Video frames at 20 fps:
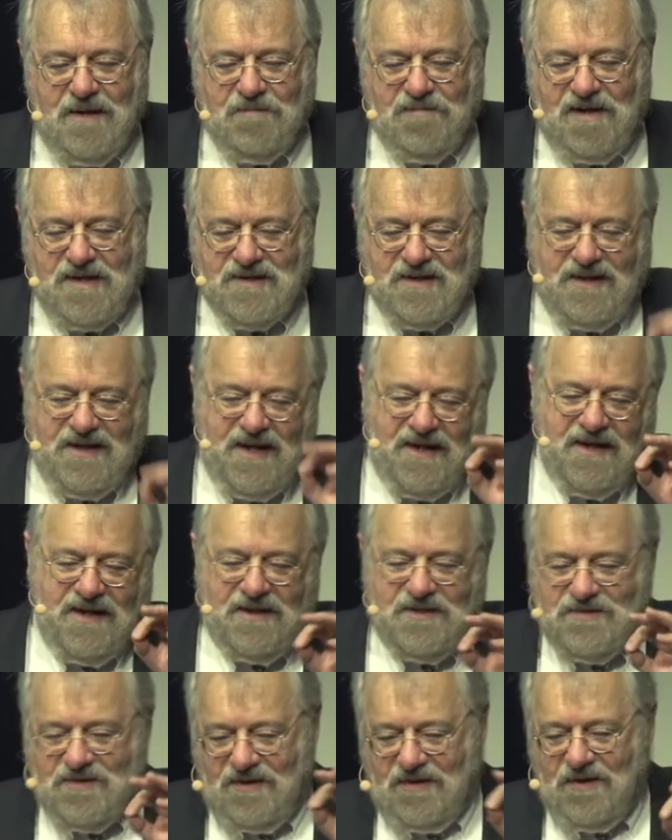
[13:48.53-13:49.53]
President
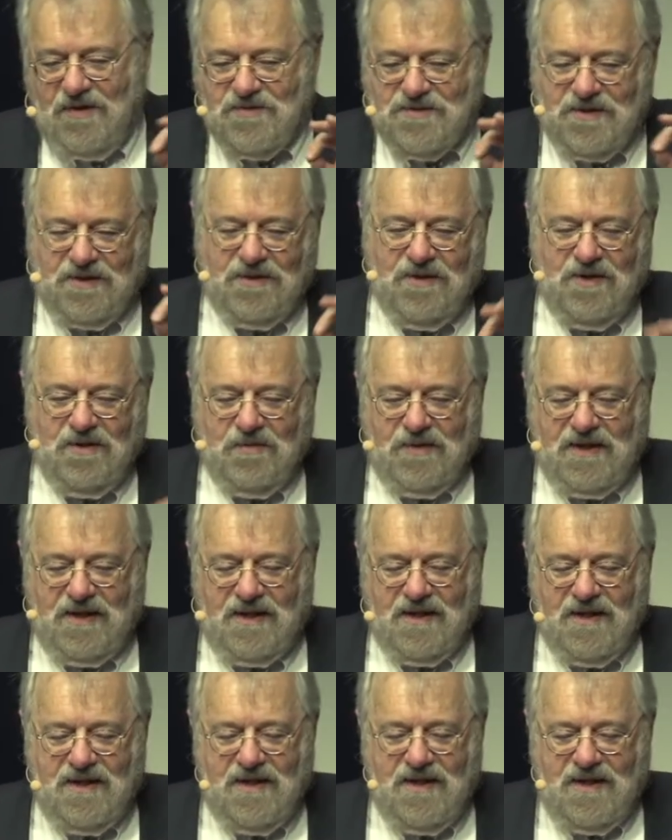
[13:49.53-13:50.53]
Kennedy sort of goes along with
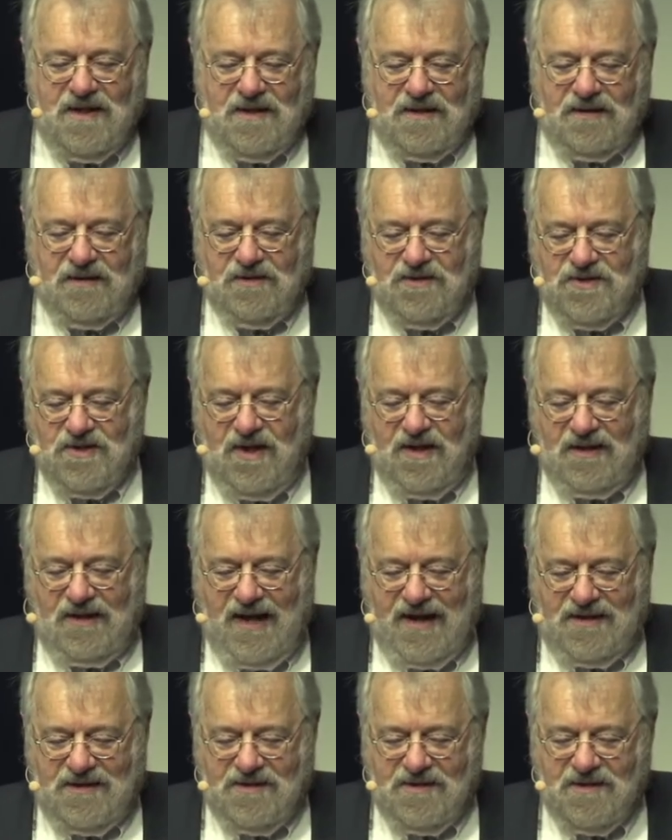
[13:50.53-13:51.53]
it. Little John
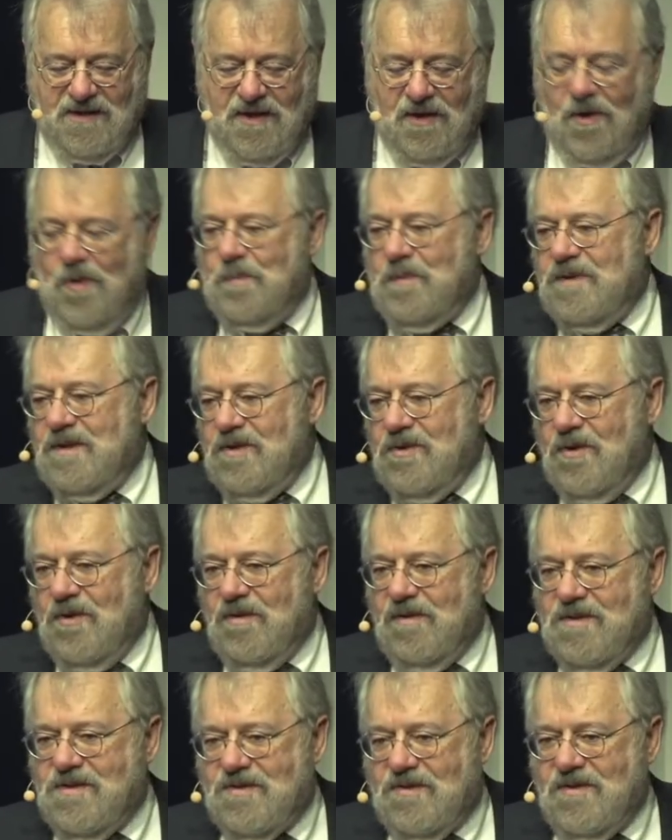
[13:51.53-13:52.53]
liked to open the
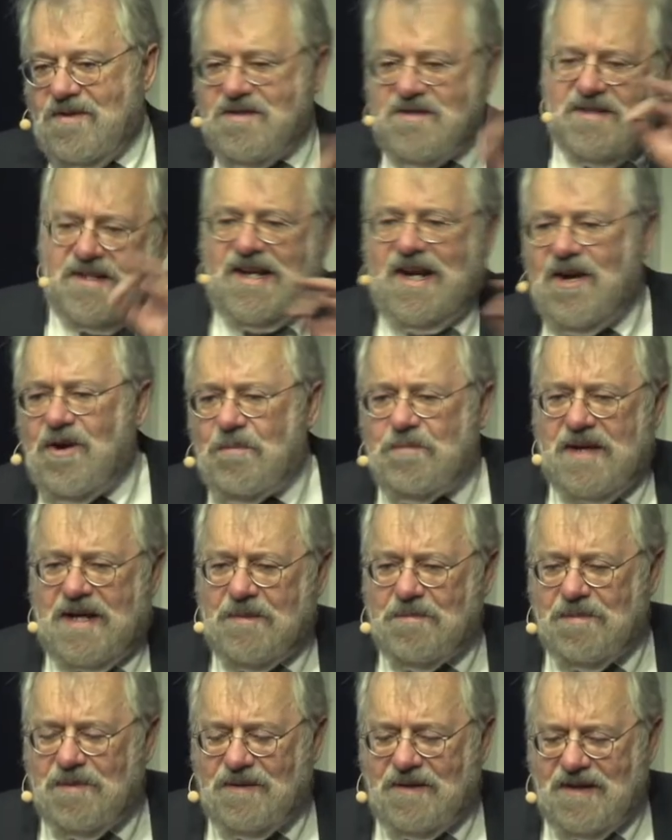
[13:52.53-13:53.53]
door and sort of scare
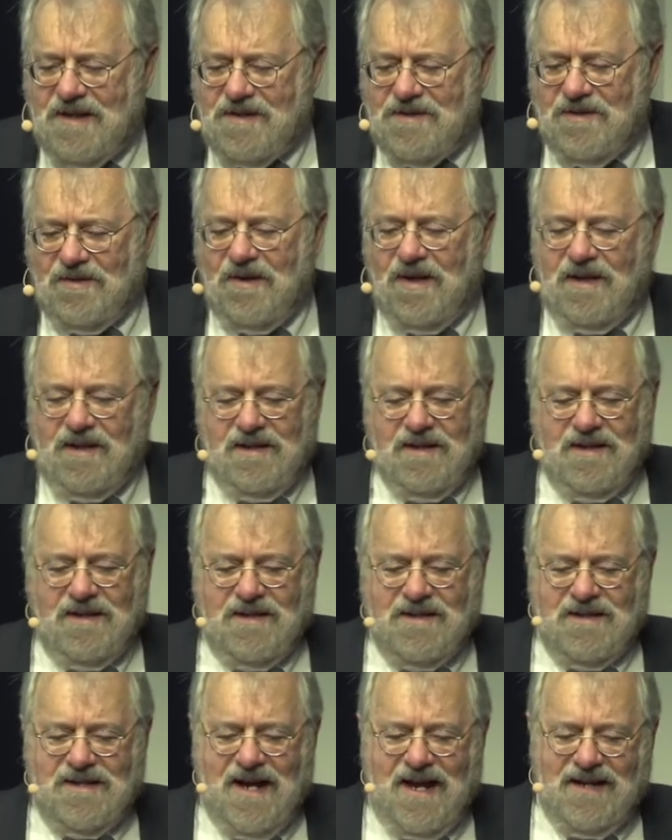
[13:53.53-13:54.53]
people, he thought.
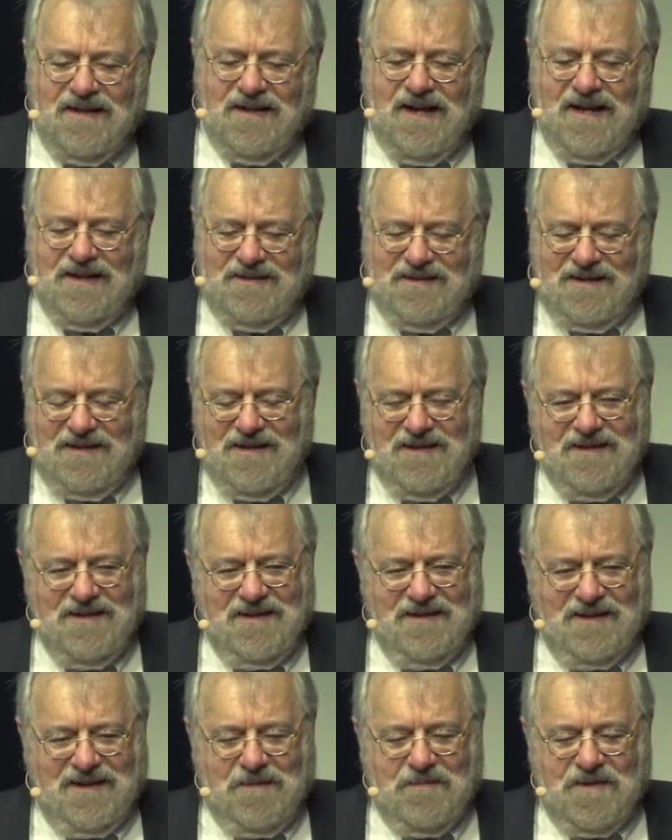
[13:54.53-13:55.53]
And Dad liked the
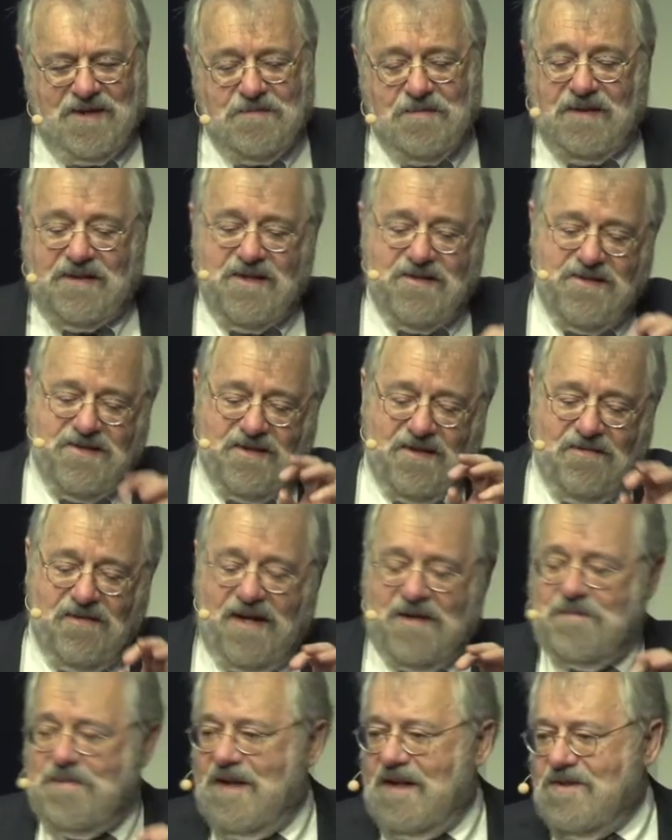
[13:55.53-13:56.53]
image. But this is a
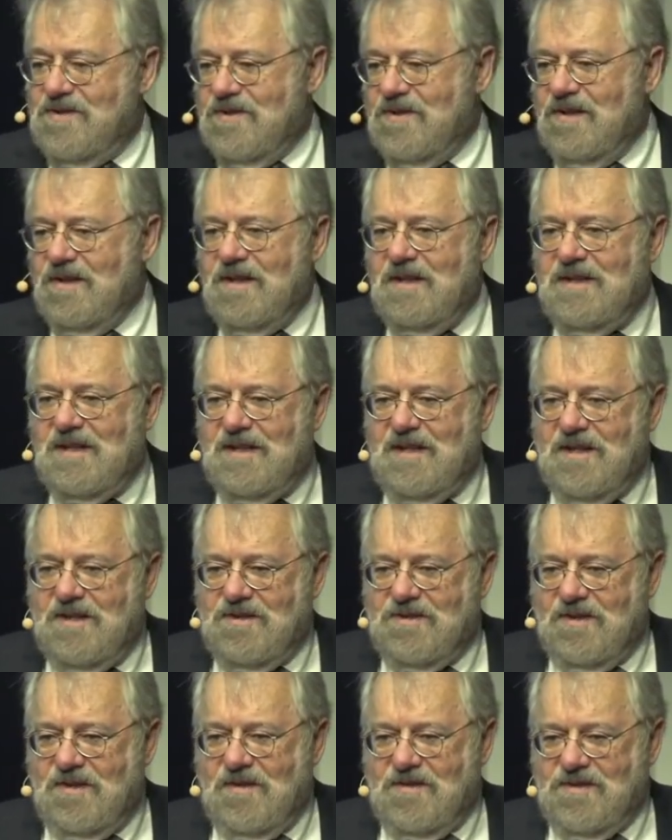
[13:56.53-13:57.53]
great picture.
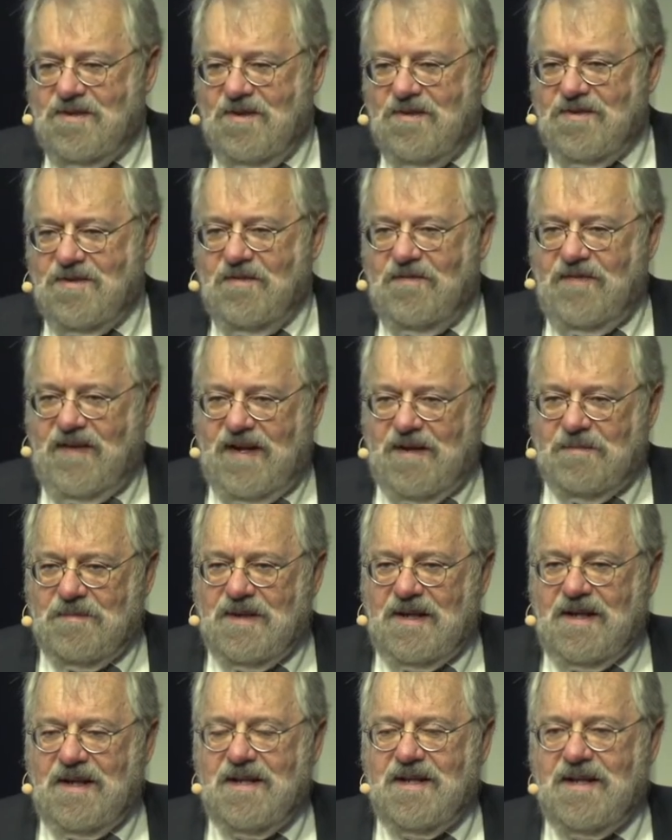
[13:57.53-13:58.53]
Sort of showed the
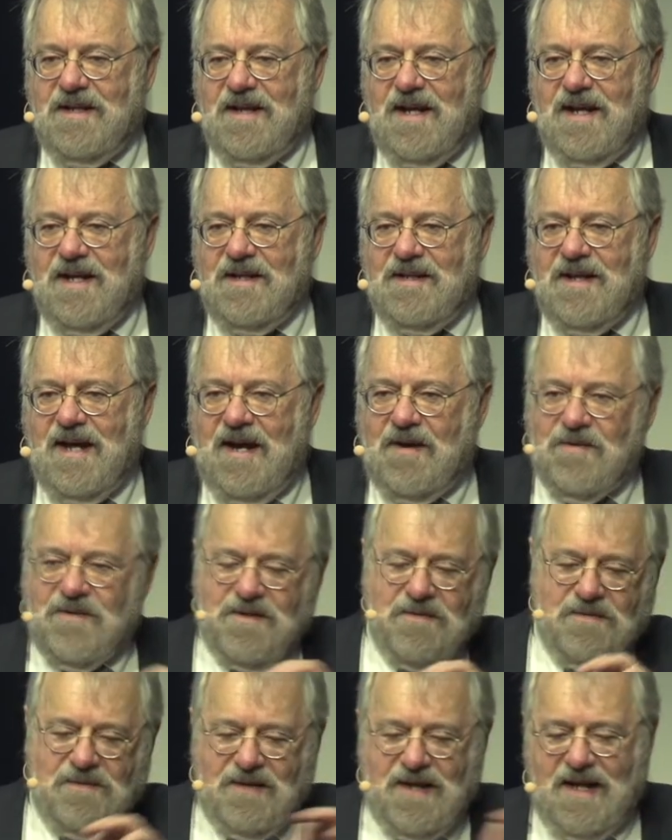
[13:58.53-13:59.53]
family and how
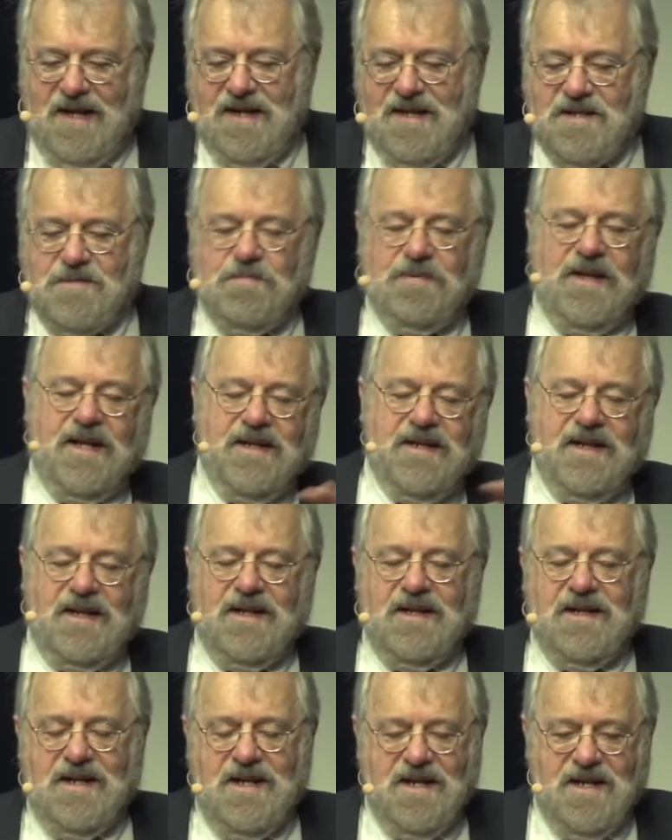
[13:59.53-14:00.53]
he, Kennedy's
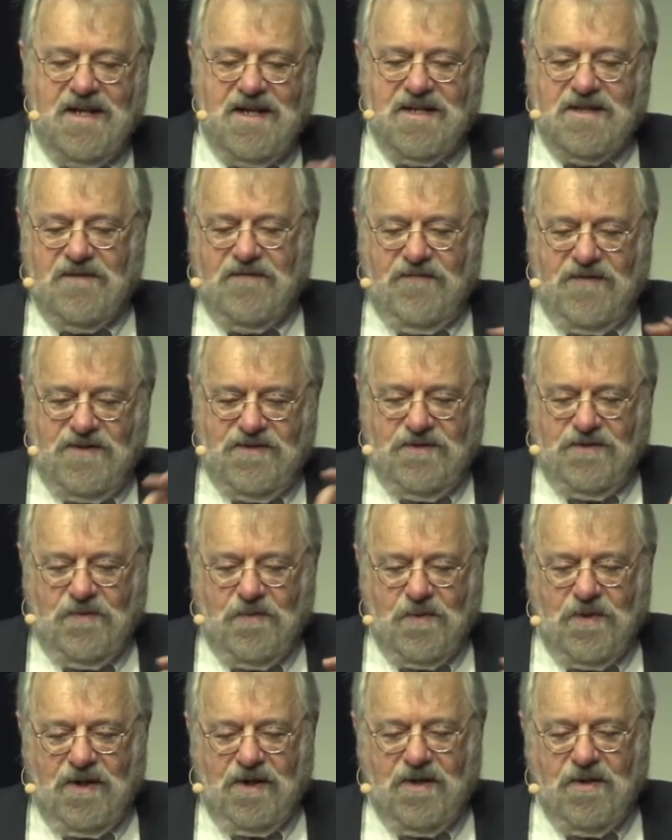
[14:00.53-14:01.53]
blending his official
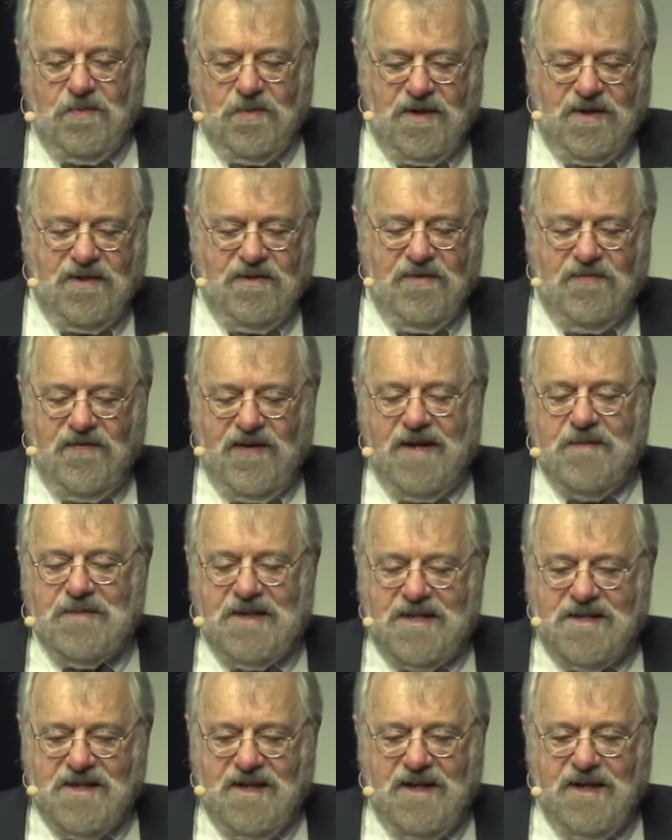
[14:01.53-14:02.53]
work with
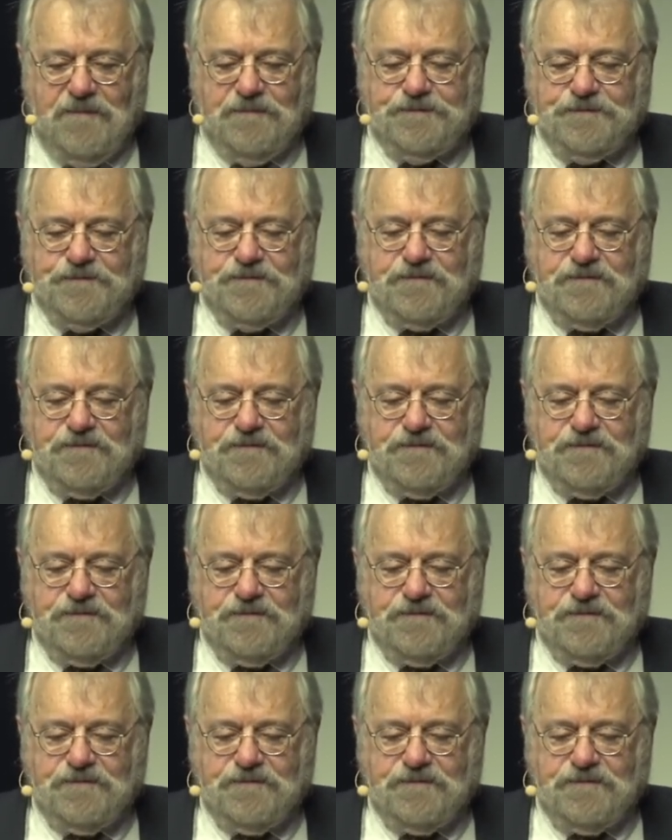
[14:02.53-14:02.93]
family time.